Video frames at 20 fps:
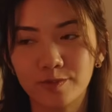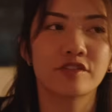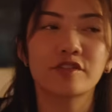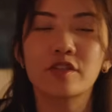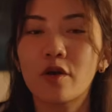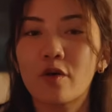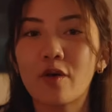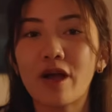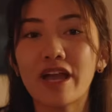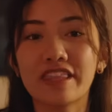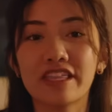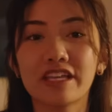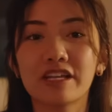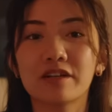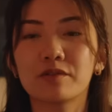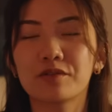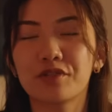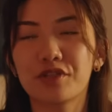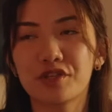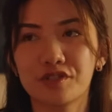So I
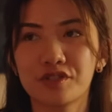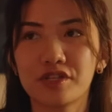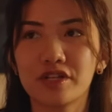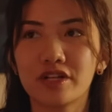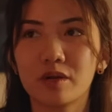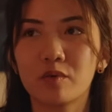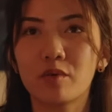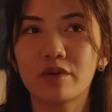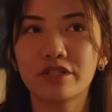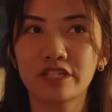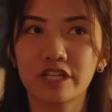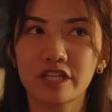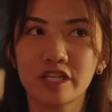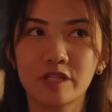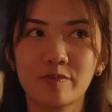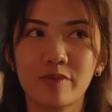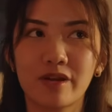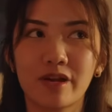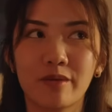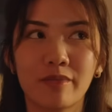think this year I want to
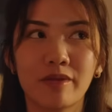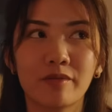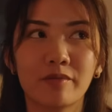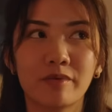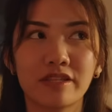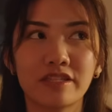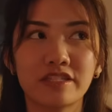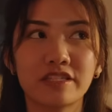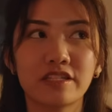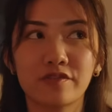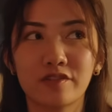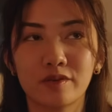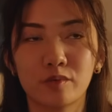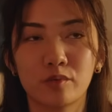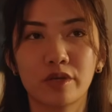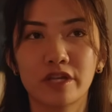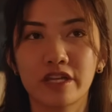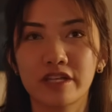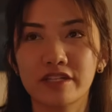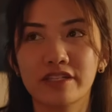experiment with different
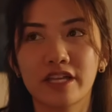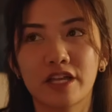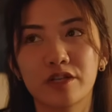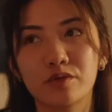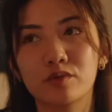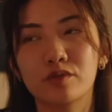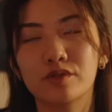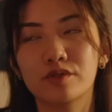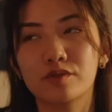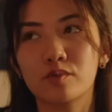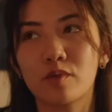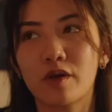working schedules,